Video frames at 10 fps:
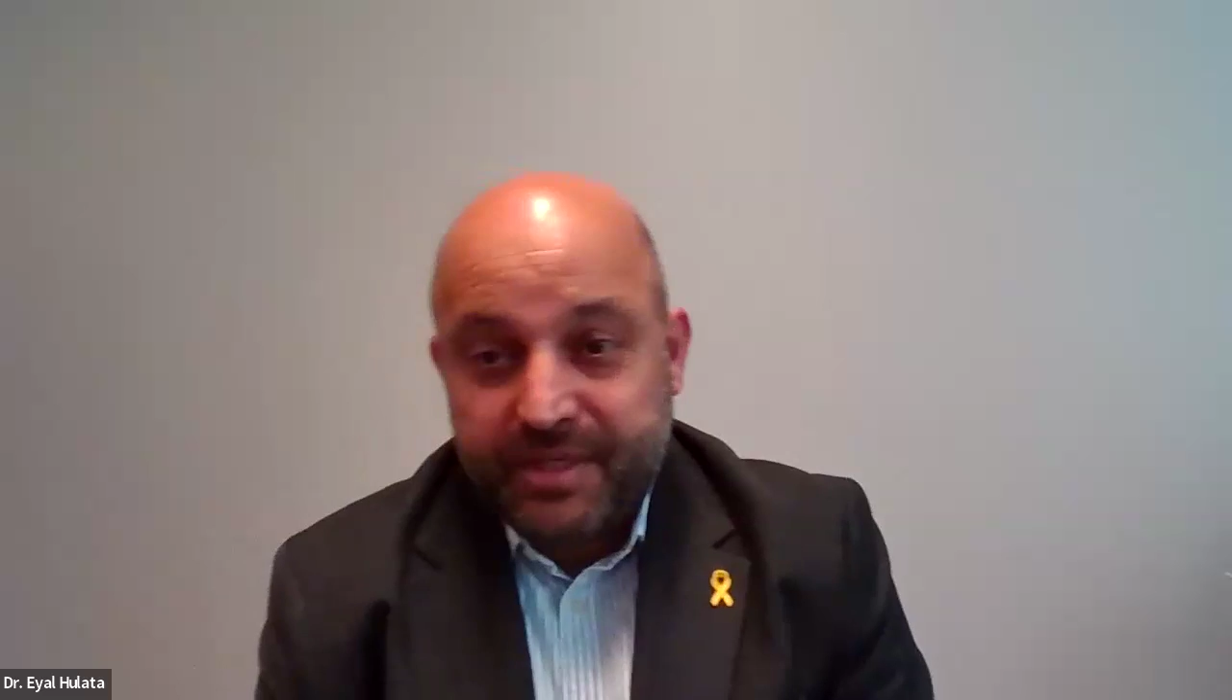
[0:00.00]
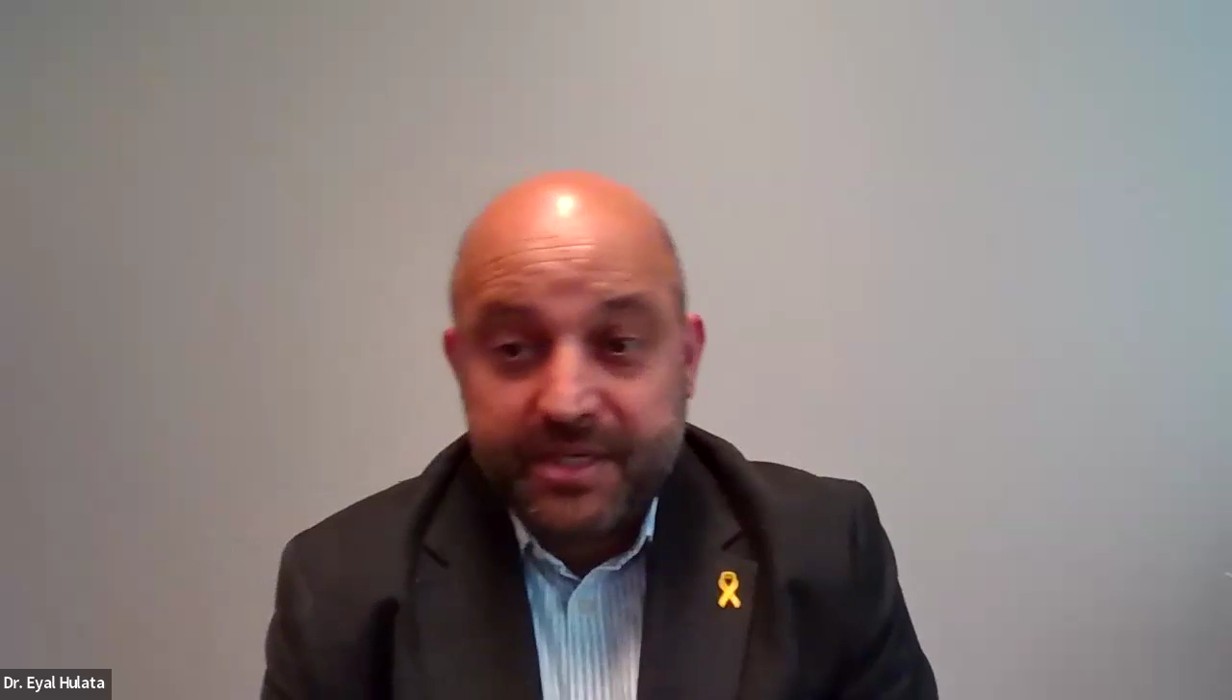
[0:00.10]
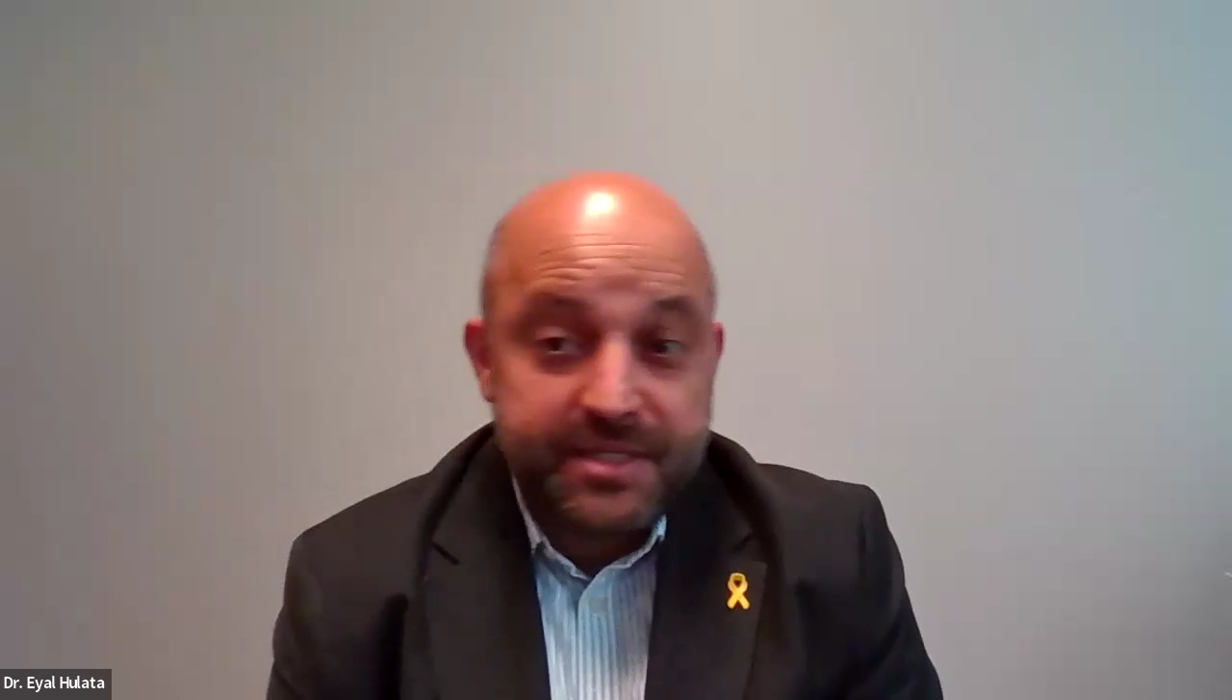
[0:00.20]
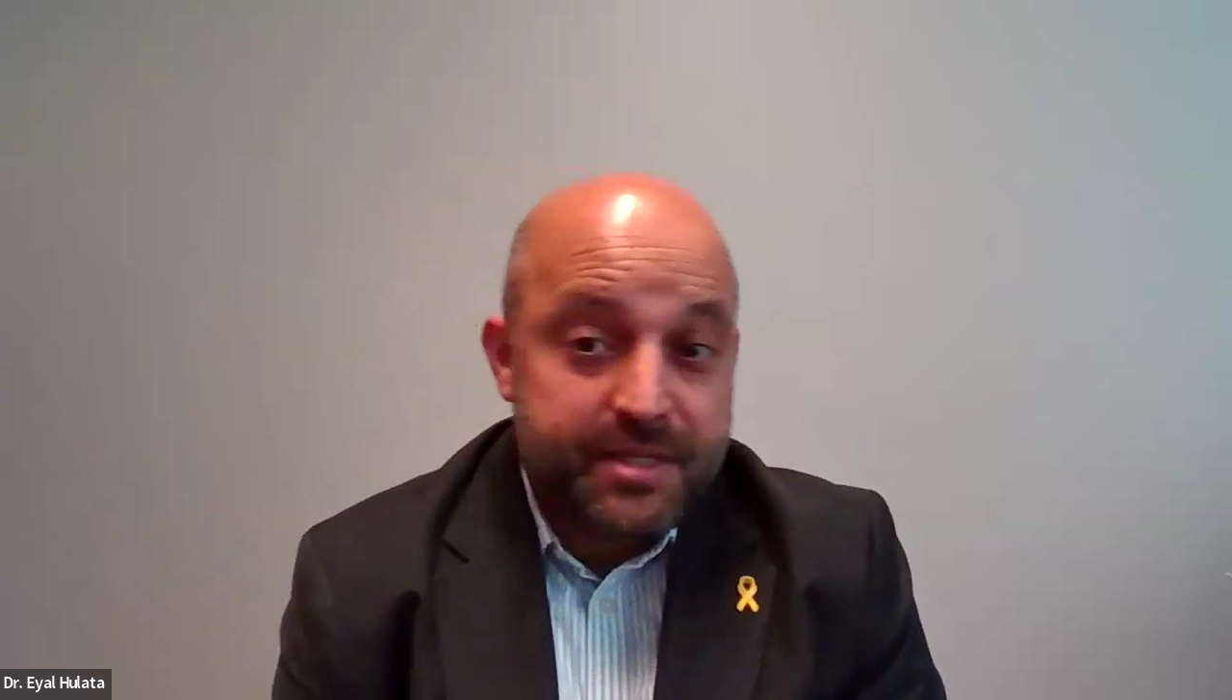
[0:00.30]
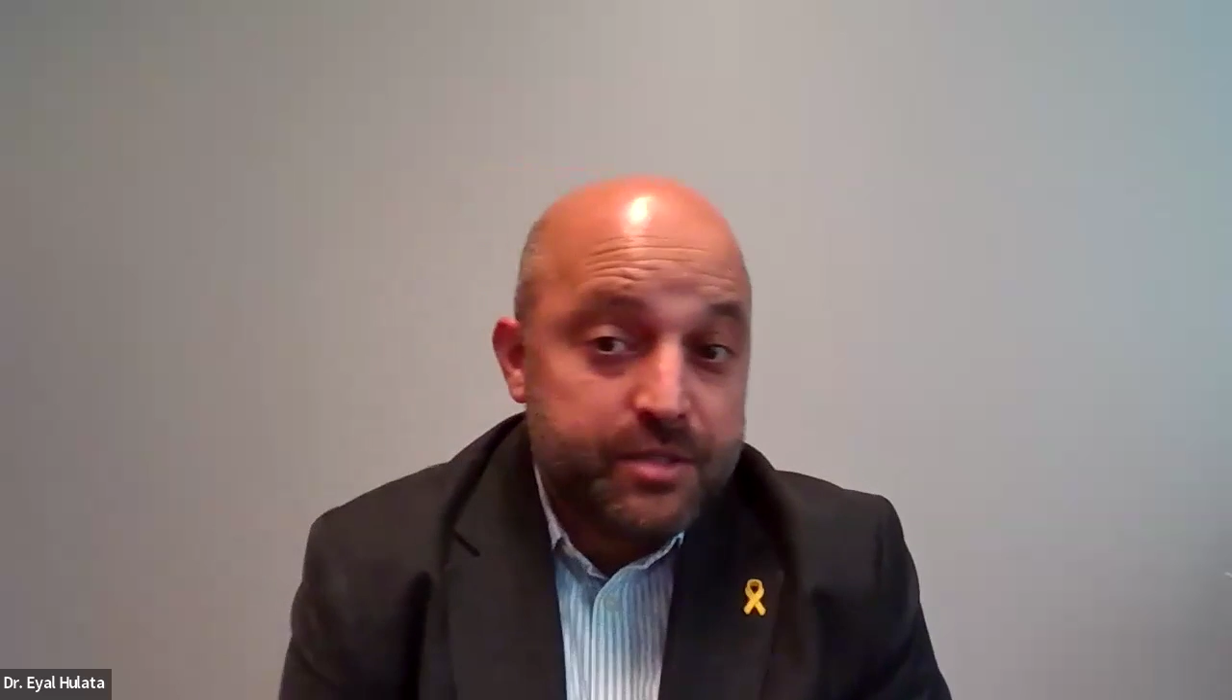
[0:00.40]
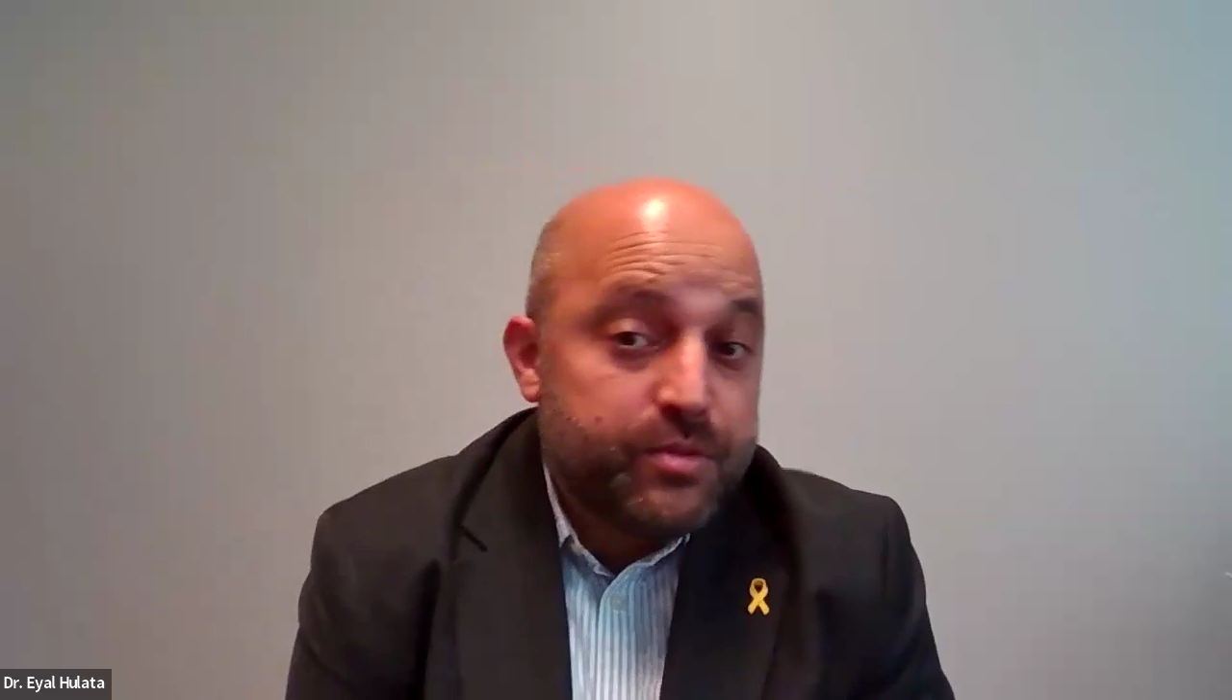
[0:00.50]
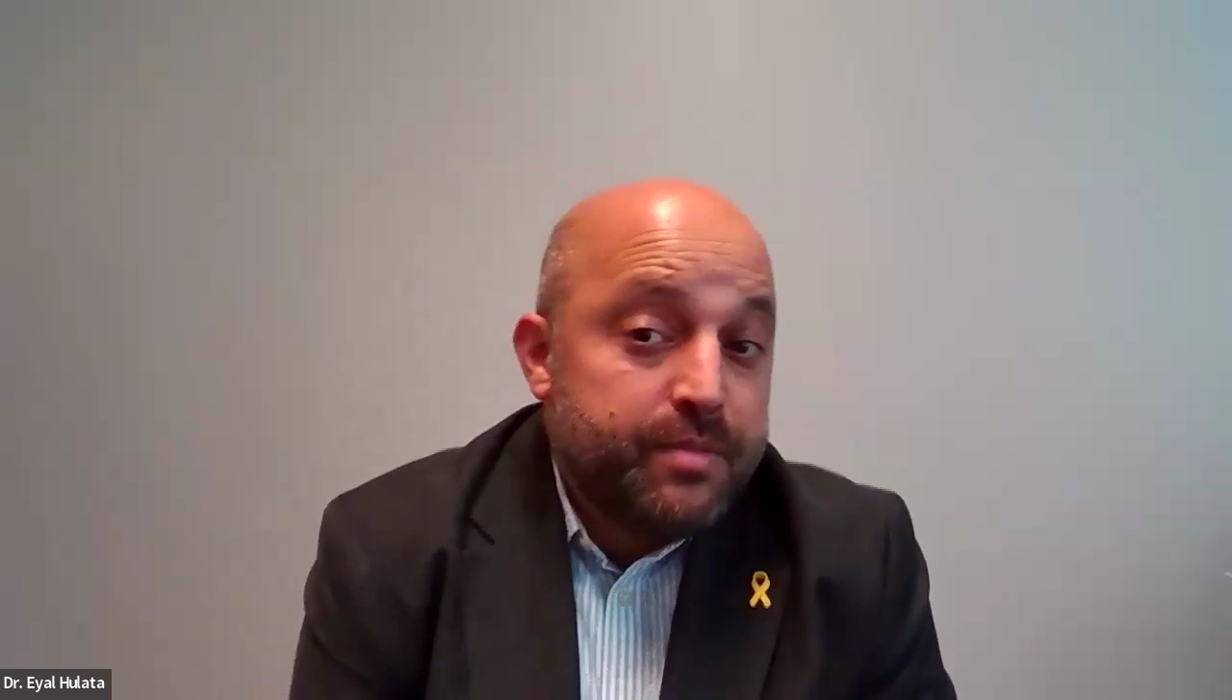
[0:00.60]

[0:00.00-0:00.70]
because this